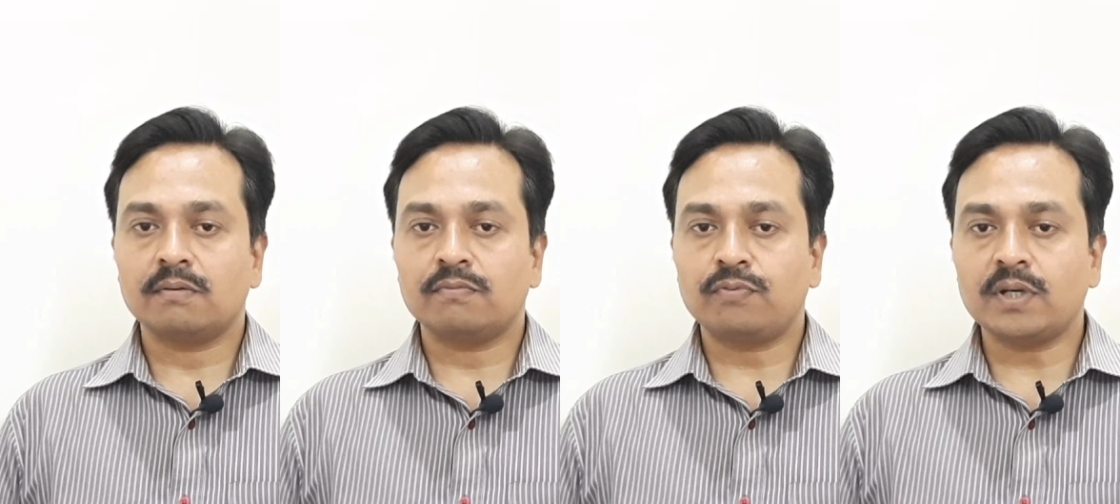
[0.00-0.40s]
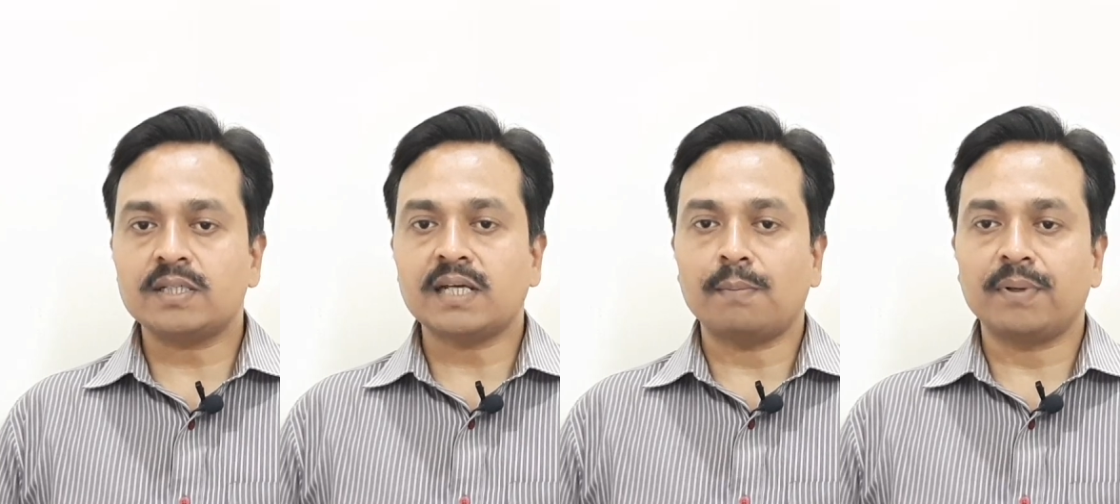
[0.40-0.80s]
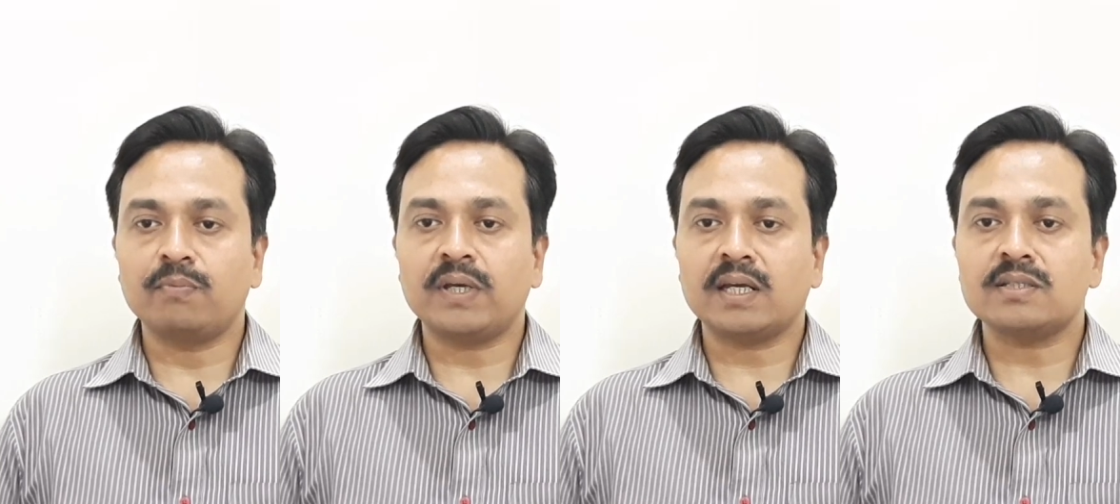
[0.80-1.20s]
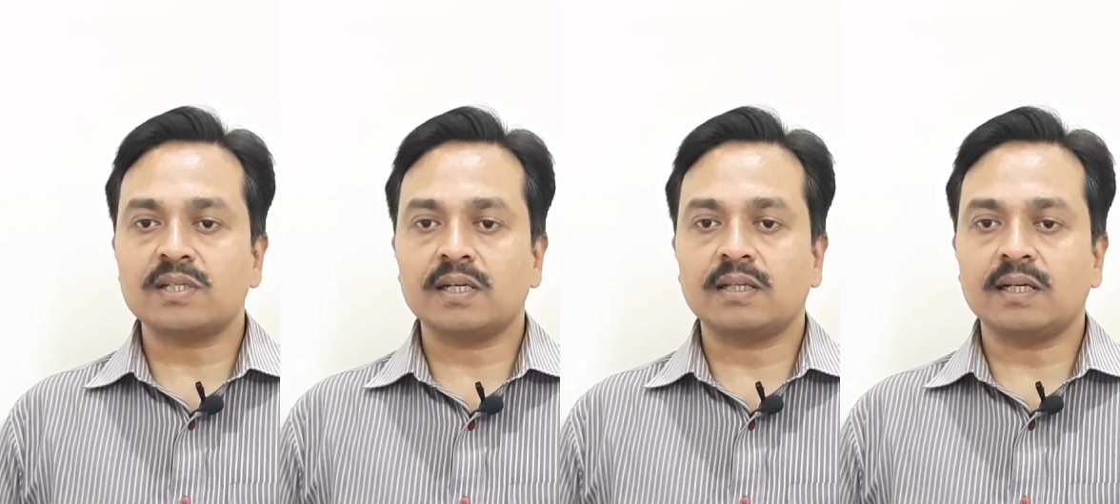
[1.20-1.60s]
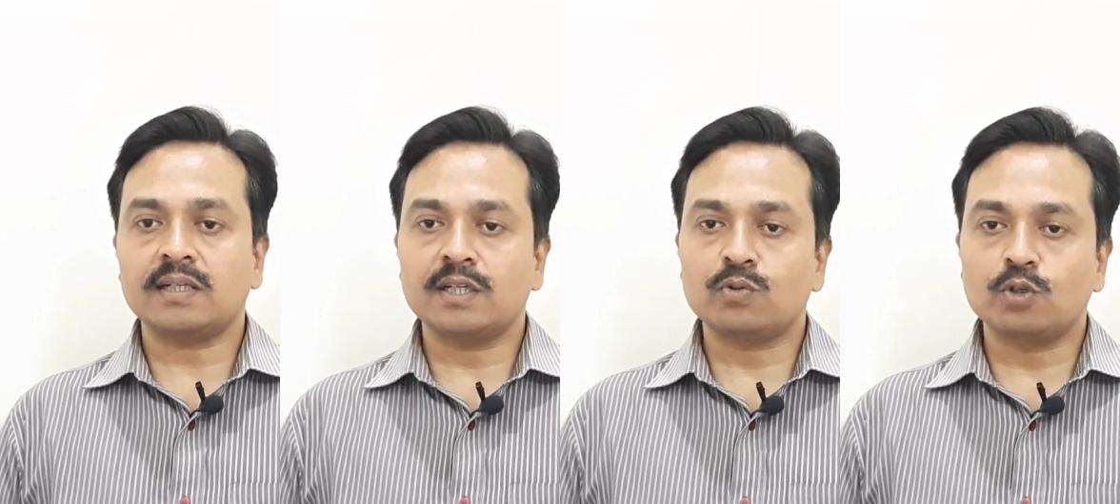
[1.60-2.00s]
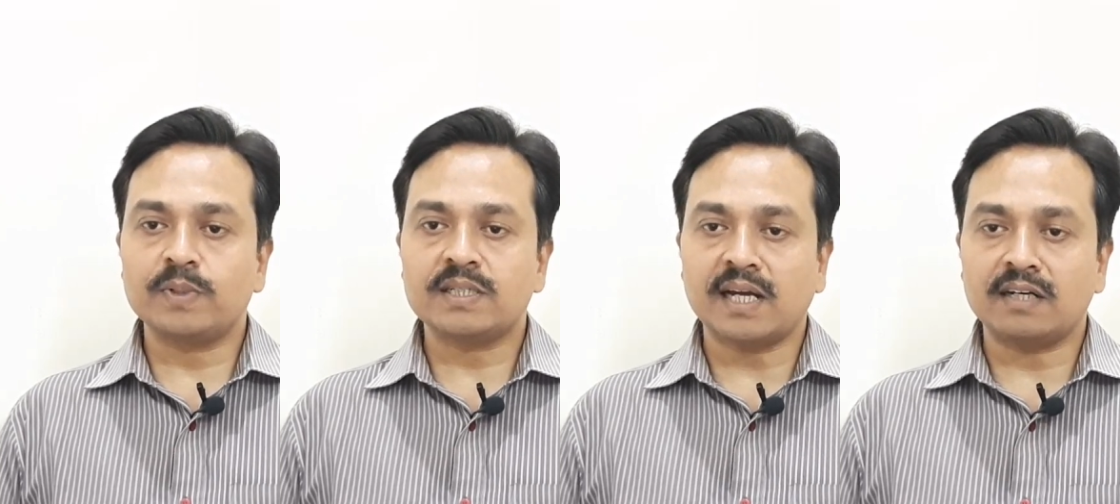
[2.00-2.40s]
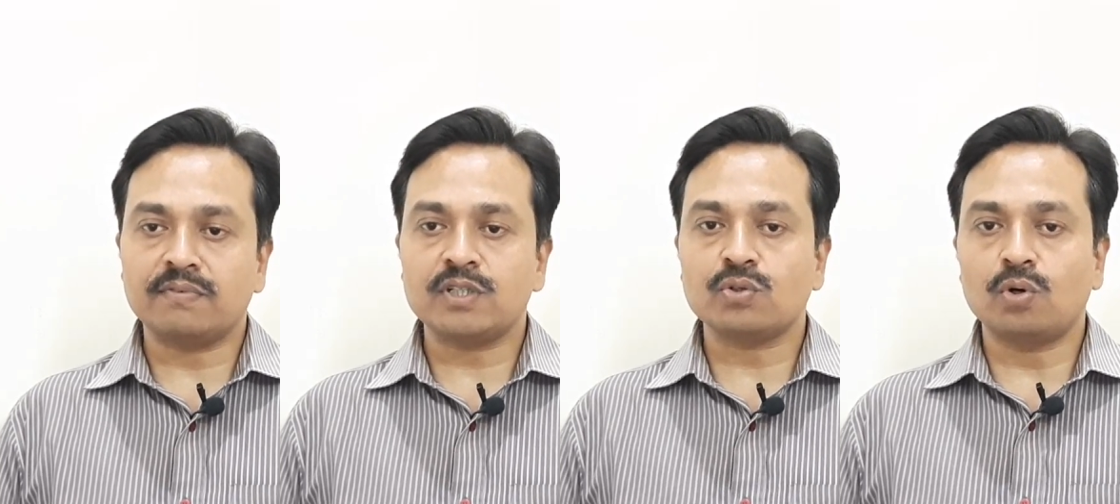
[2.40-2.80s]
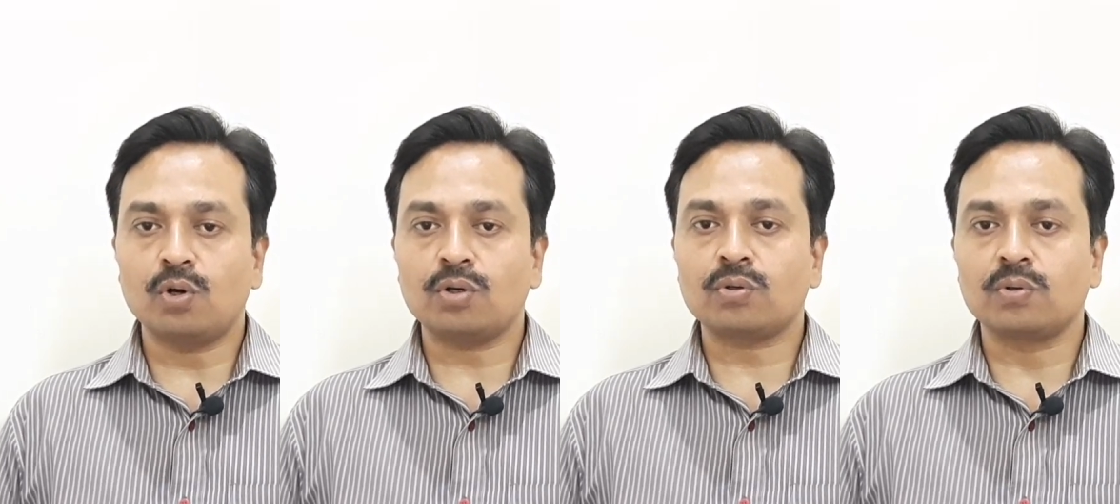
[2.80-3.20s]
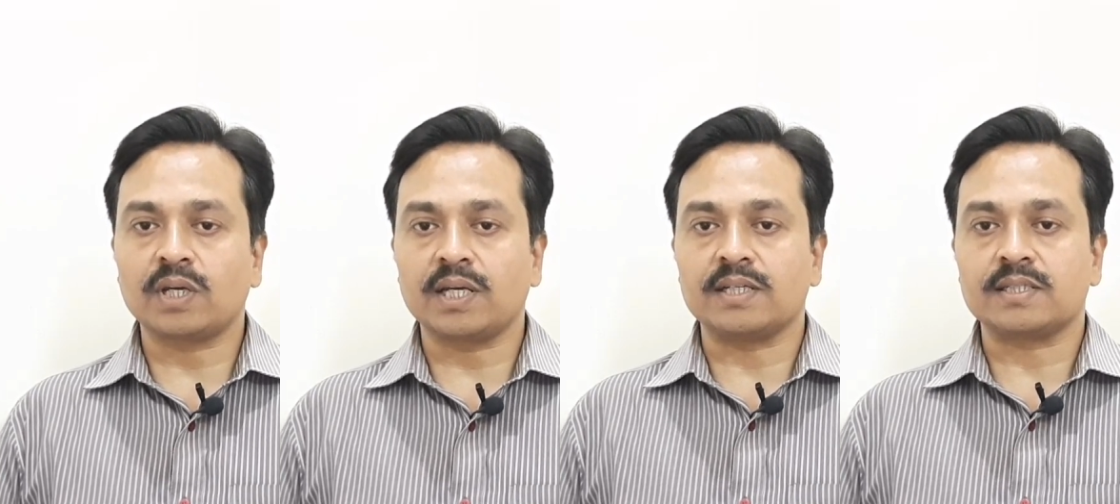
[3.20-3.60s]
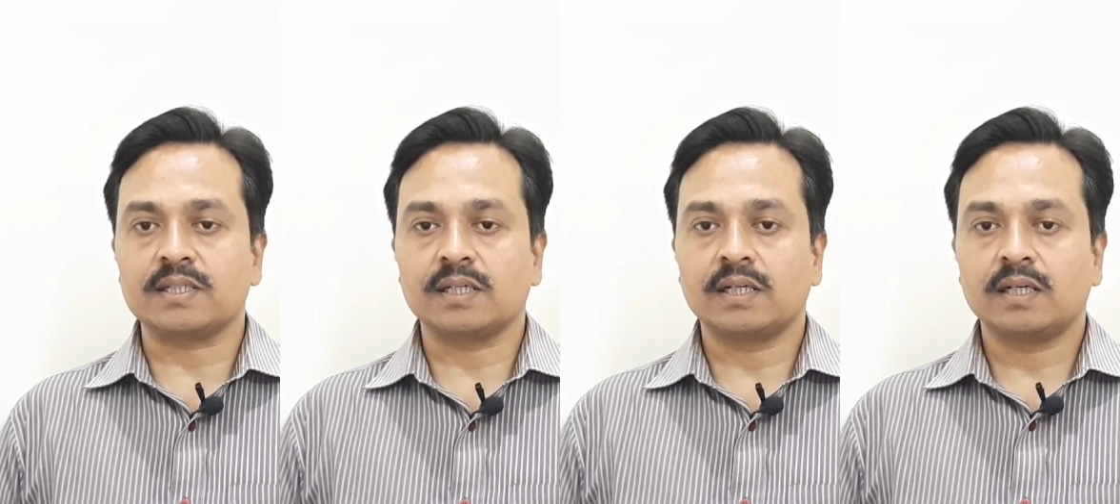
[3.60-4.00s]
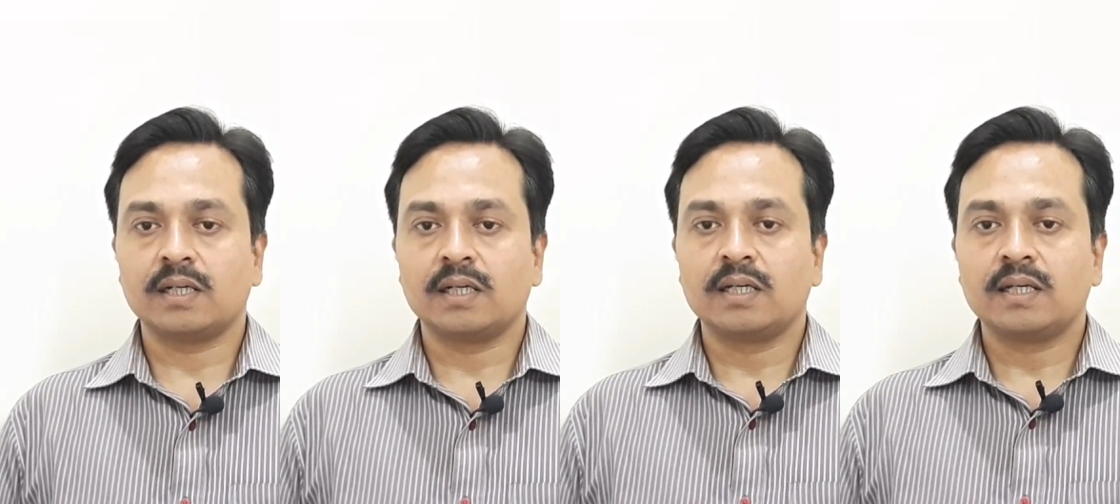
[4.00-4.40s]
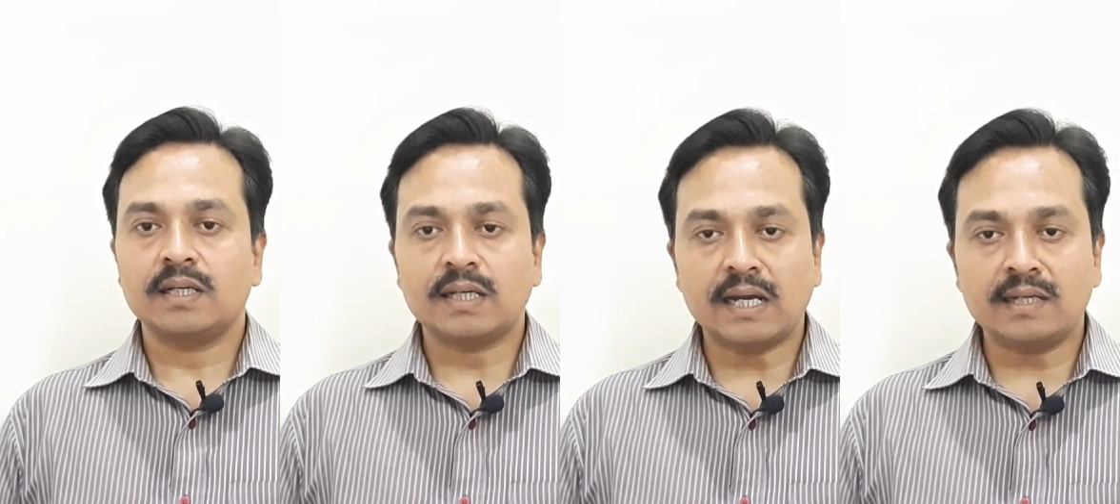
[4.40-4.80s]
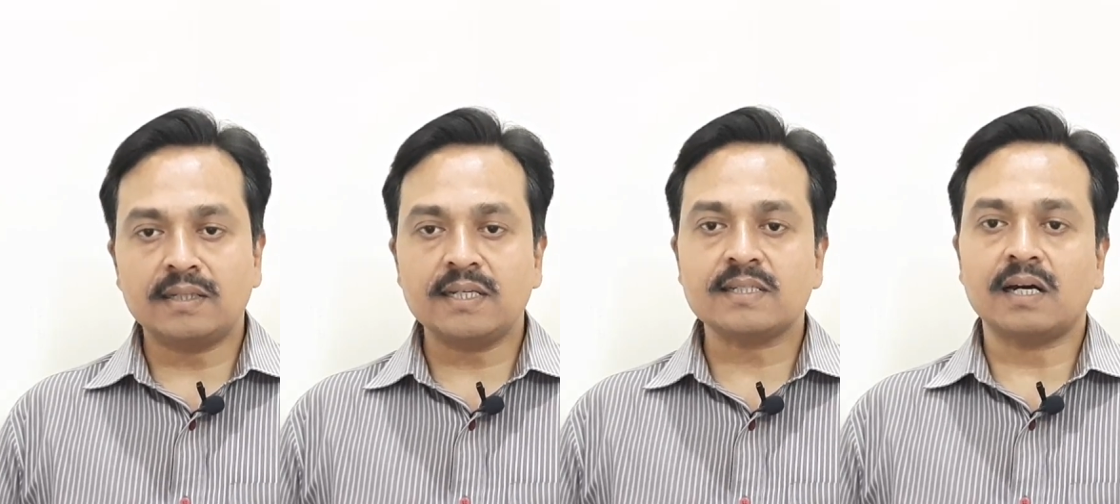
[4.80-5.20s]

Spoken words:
For example, we can say that it could be sandwich or cookies, and these